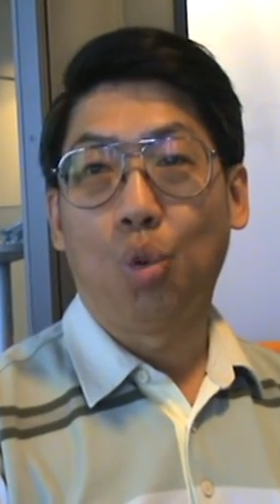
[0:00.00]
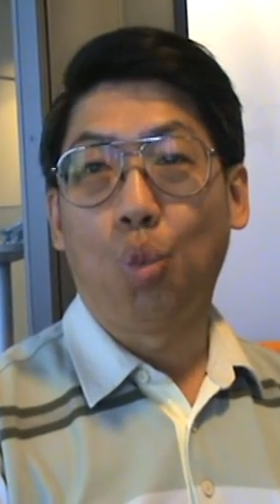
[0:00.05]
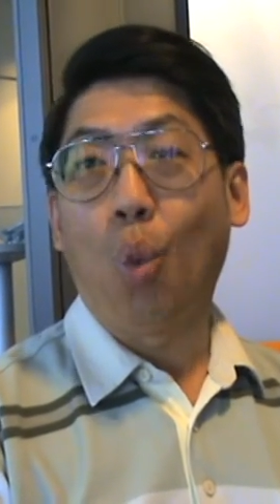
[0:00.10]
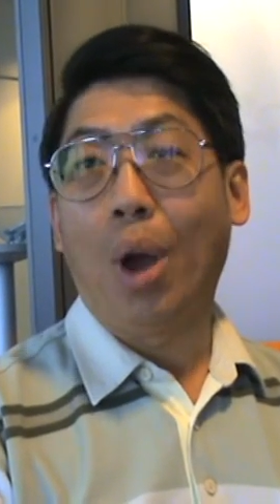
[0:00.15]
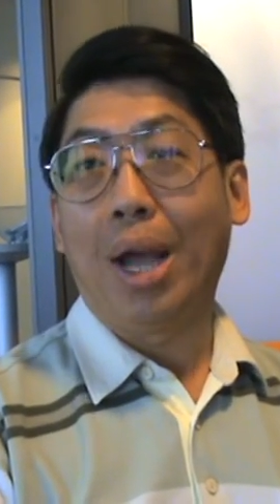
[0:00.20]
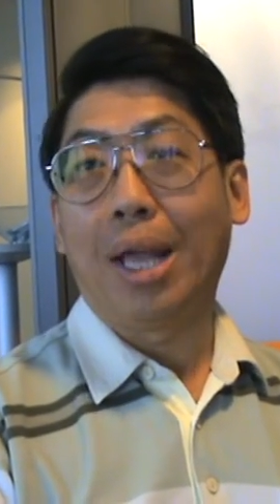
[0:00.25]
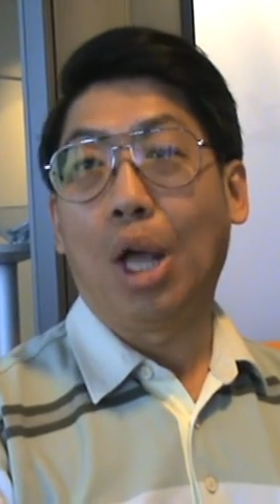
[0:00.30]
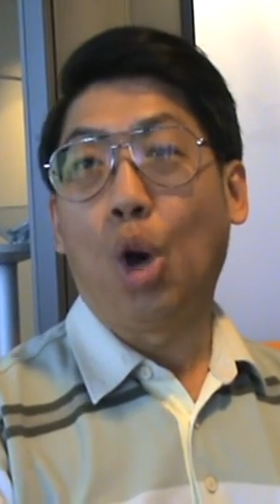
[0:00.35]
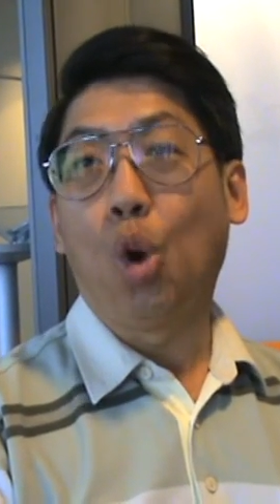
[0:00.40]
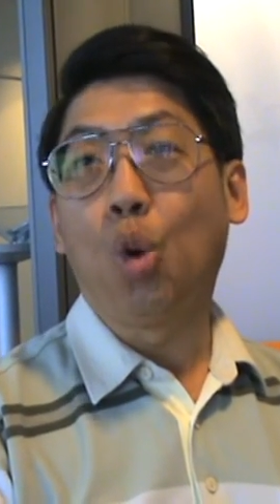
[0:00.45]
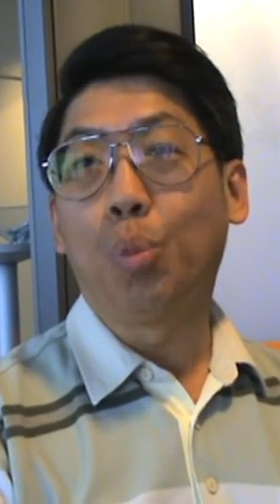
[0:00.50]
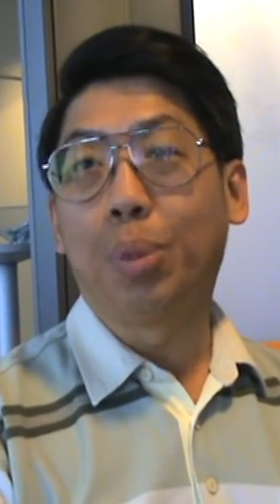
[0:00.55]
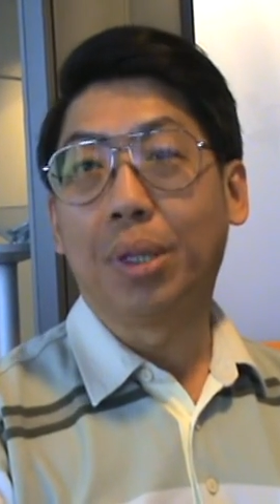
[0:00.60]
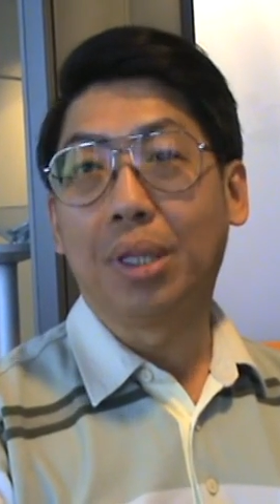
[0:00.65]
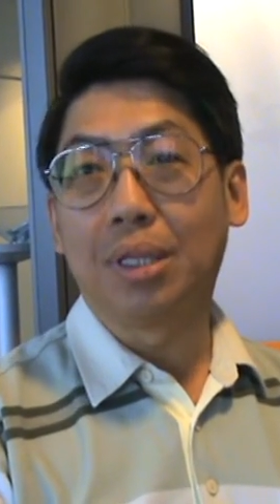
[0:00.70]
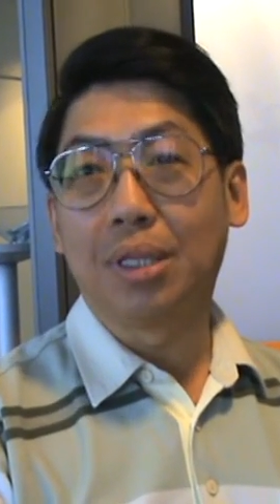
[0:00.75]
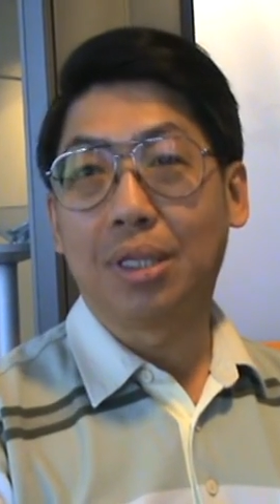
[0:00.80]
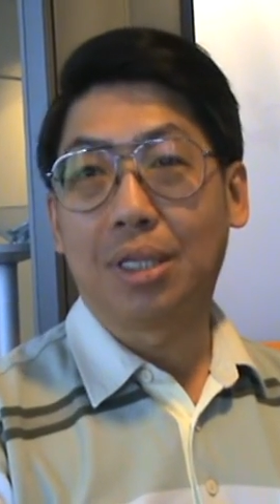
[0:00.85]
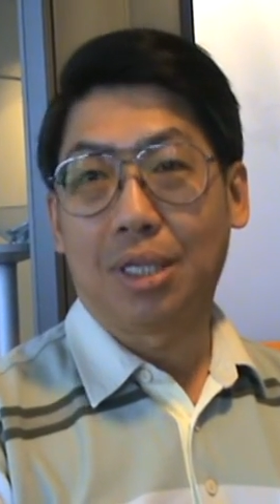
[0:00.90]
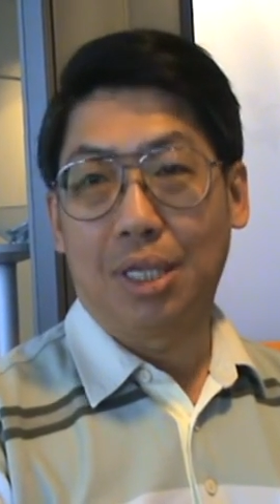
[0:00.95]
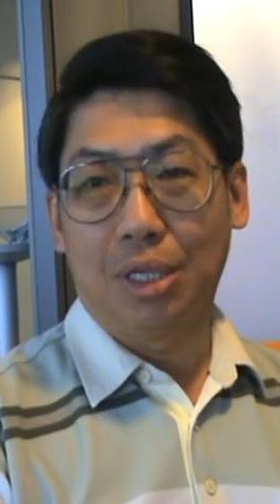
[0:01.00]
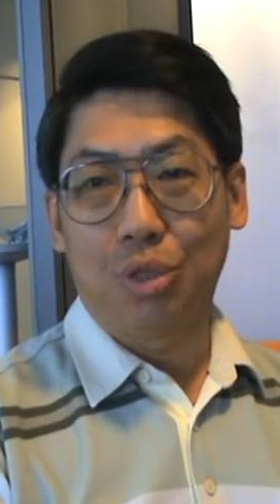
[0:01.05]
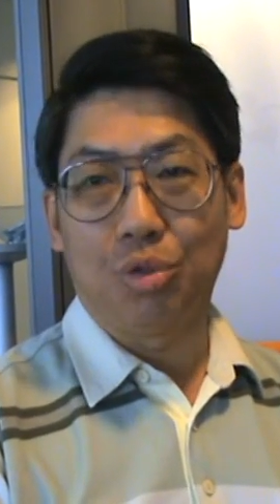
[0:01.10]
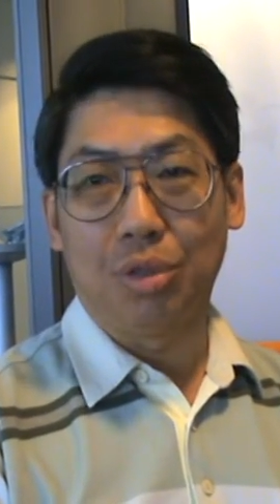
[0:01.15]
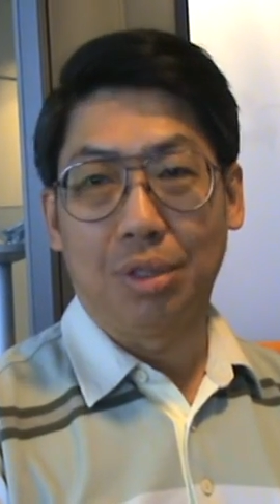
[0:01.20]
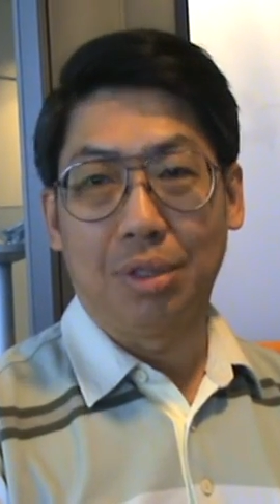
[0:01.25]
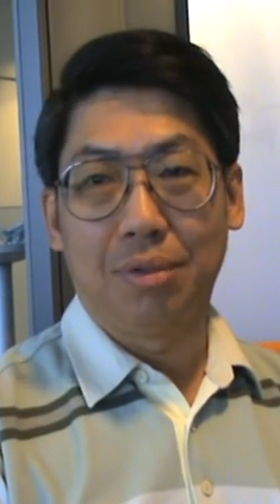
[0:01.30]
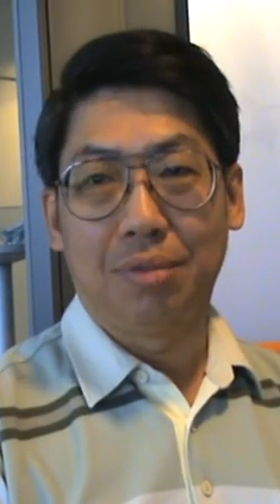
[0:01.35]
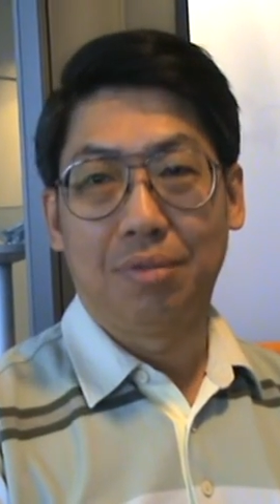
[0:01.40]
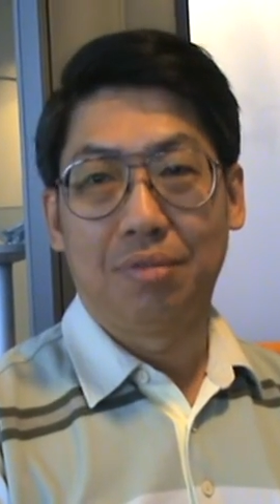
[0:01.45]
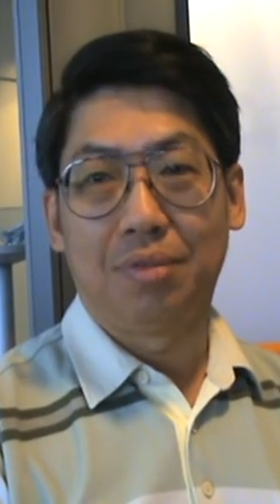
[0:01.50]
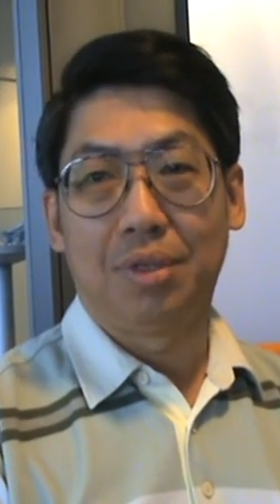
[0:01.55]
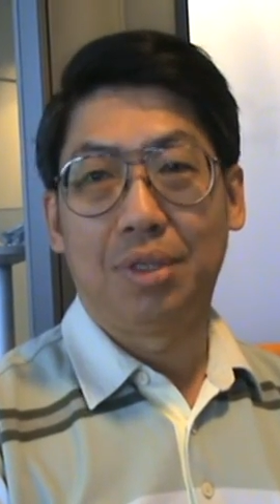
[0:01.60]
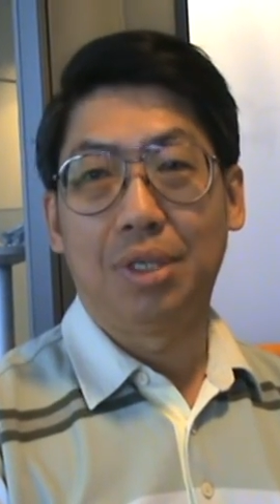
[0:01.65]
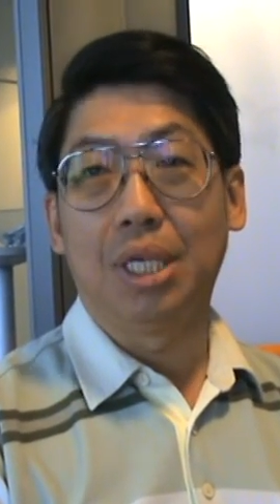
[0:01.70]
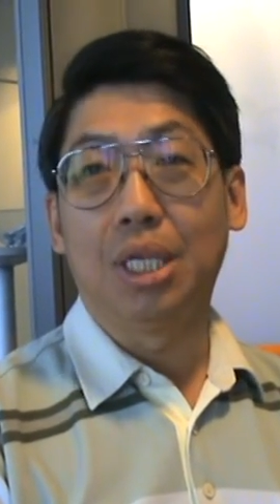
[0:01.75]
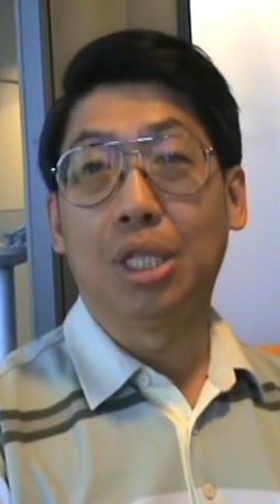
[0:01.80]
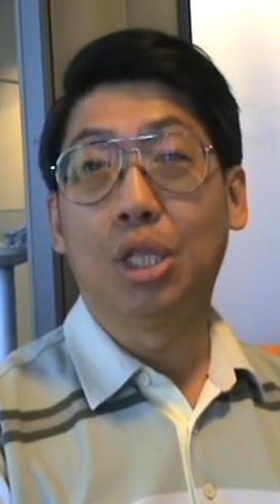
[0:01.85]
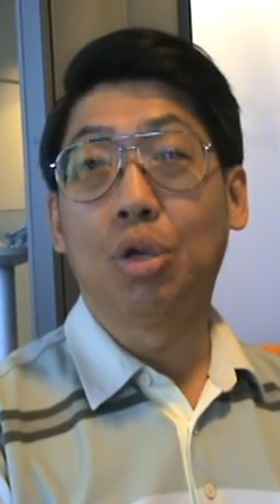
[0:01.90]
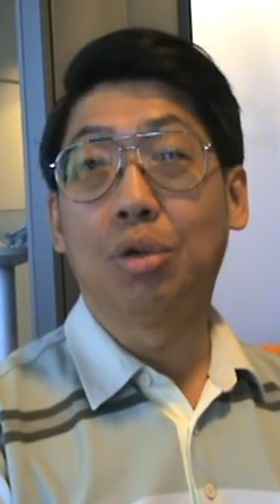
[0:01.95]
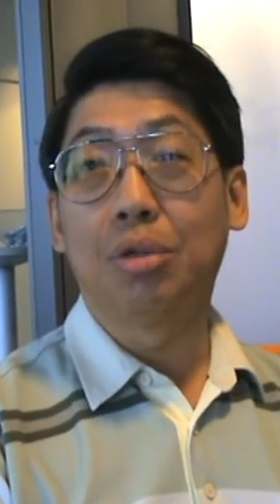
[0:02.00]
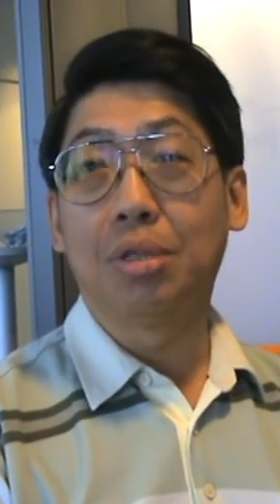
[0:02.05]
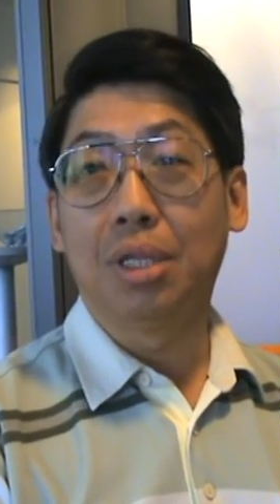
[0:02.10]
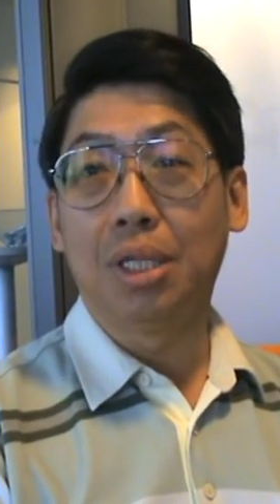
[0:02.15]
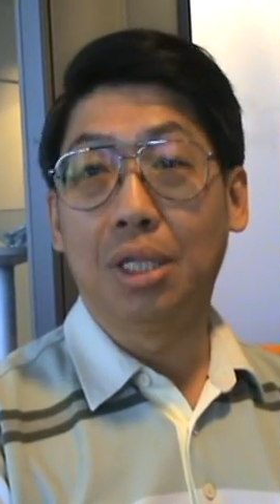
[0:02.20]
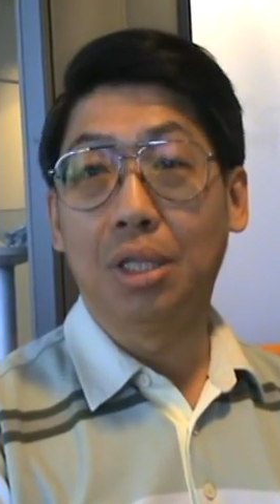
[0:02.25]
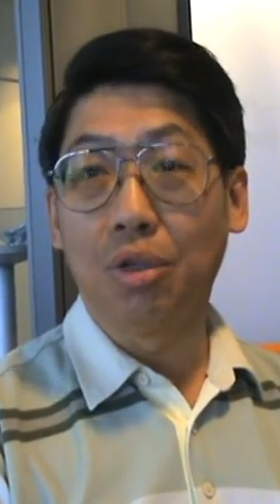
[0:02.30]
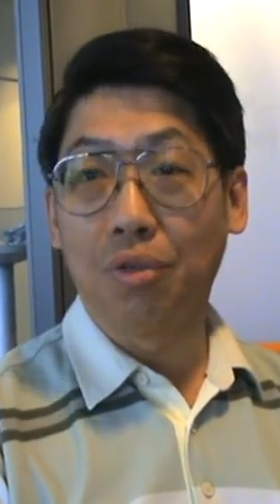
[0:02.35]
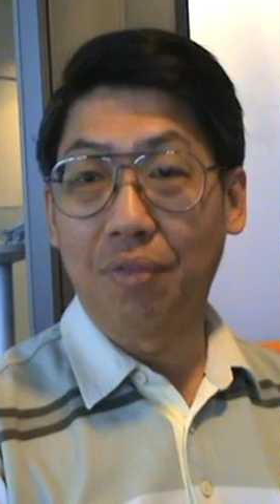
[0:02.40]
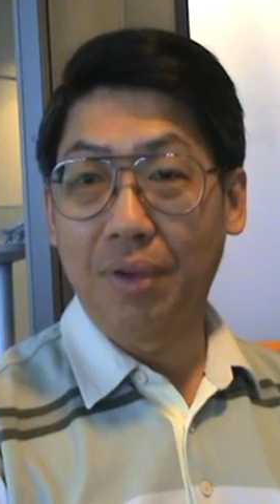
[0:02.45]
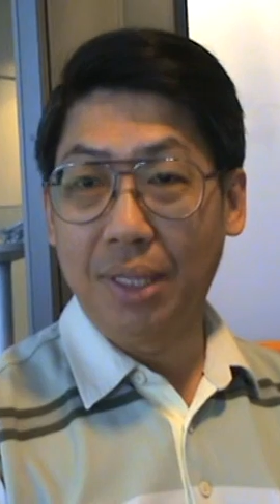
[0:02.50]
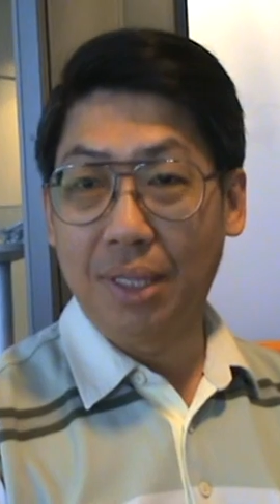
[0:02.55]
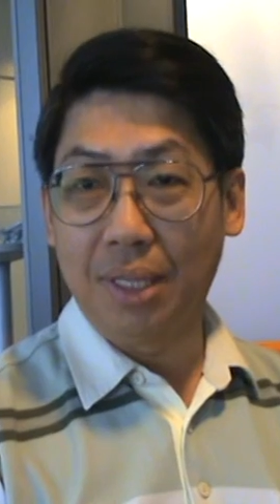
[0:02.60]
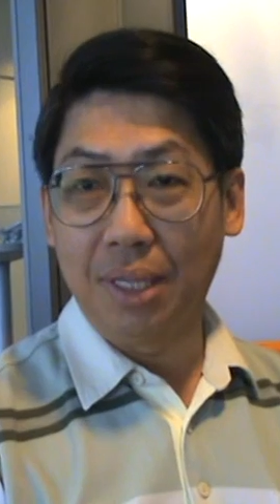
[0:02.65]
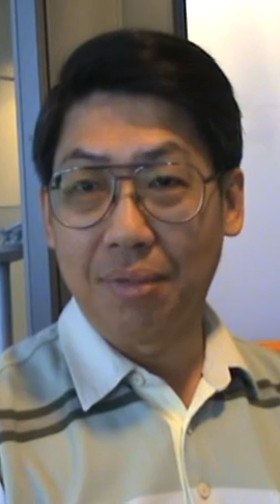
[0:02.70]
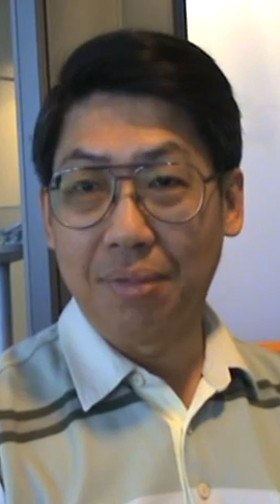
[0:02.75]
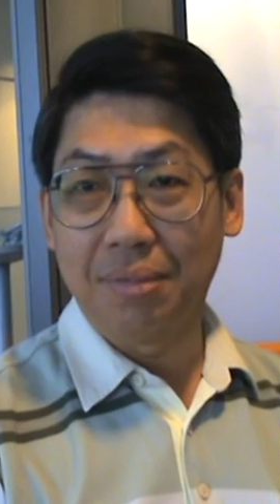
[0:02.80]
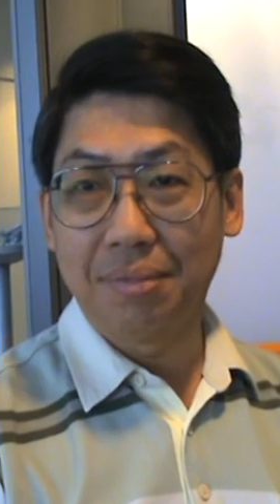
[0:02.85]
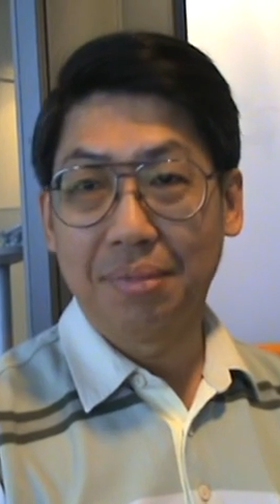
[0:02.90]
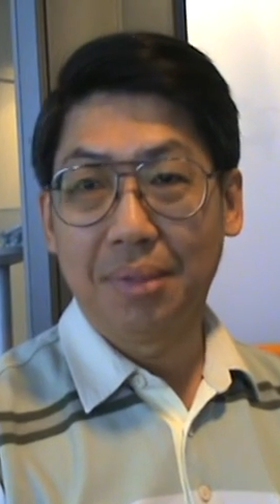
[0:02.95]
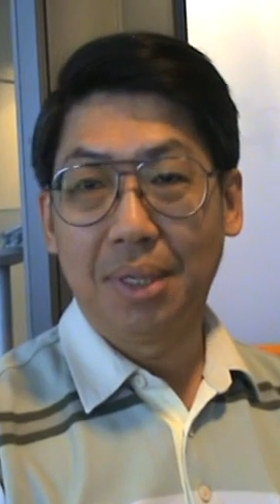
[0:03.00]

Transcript: wide open country, very innovative.